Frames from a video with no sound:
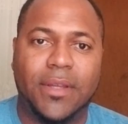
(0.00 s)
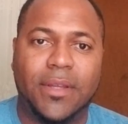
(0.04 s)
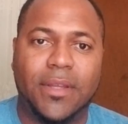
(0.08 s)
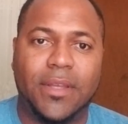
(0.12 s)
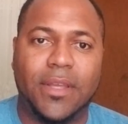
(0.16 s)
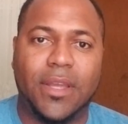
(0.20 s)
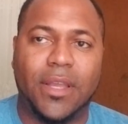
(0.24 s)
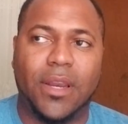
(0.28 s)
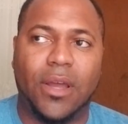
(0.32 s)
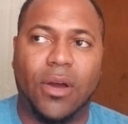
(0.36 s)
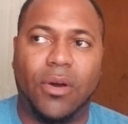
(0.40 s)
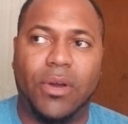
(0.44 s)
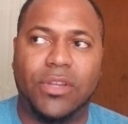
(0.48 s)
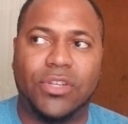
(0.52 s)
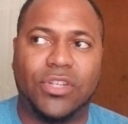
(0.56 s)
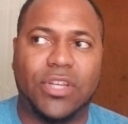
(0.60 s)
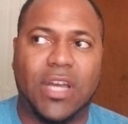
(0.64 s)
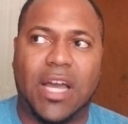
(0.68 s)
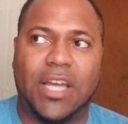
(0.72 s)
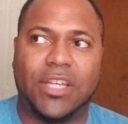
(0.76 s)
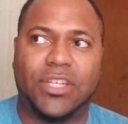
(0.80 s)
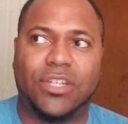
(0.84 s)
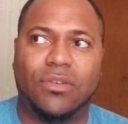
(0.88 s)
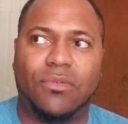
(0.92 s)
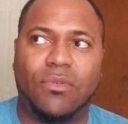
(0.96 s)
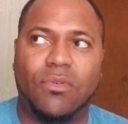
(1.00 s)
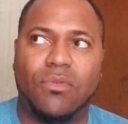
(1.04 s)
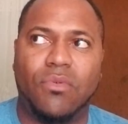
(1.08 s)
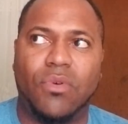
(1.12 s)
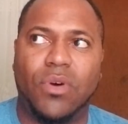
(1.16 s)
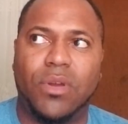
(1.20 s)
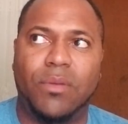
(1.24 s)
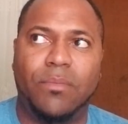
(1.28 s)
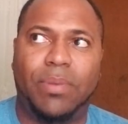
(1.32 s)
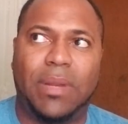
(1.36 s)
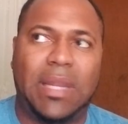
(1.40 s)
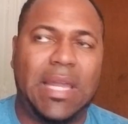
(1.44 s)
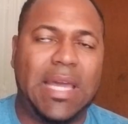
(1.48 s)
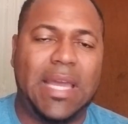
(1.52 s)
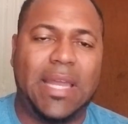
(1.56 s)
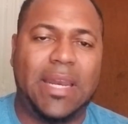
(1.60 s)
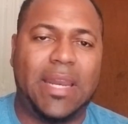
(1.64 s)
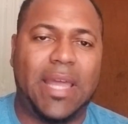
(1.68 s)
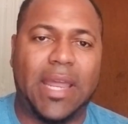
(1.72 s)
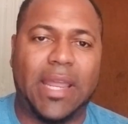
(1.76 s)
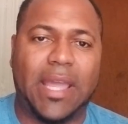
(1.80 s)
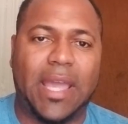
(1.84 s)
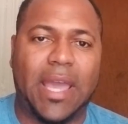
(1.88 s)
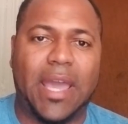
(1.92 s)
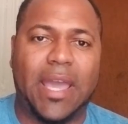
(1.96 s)
And Joshua wasn't playing
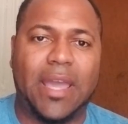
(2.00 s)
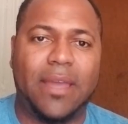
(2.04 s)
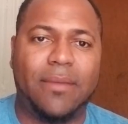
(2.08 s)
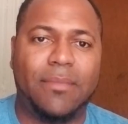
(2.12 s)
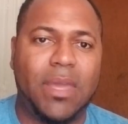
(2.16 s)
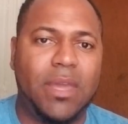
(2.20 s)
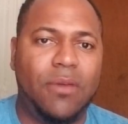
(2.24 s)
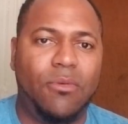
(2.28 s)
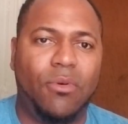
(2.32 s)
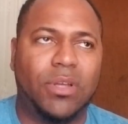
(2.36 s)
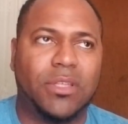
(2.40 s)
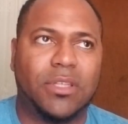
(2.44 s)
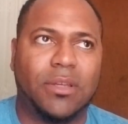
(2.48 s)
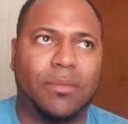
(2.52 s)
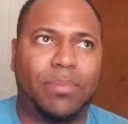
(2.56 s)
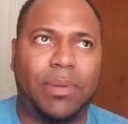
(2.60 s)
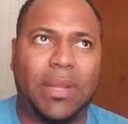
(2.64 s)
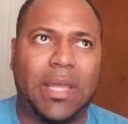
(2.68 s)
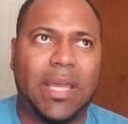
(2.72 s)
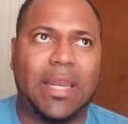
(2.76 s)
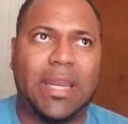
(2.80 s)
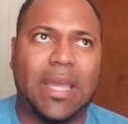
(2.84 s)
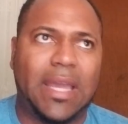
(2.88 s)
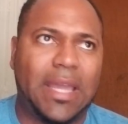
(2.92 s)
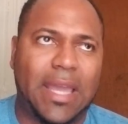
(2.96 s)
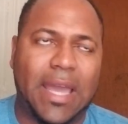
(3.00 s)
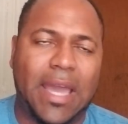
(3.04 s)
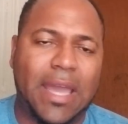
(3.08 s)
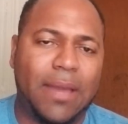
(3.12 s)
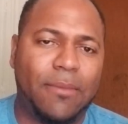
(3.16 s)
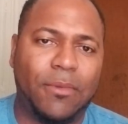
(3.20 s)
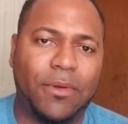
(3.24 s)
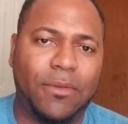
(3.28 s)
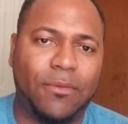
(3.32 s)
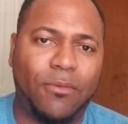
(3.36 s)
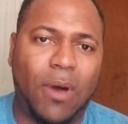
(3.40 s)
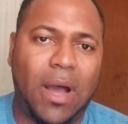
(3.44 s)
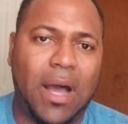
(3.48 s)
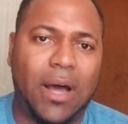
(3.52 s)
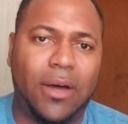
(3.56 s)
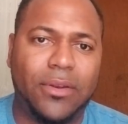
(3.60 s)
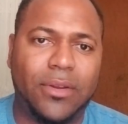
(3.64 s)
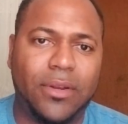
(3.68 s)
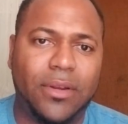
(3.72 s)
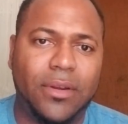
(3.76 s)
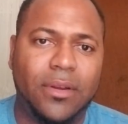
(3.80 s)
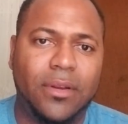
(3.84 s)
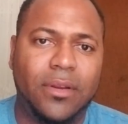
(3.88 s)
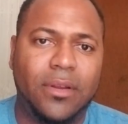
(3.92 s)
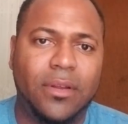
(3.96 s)
that game. He wasn't playing that game with
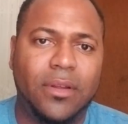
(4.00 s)
Wilder.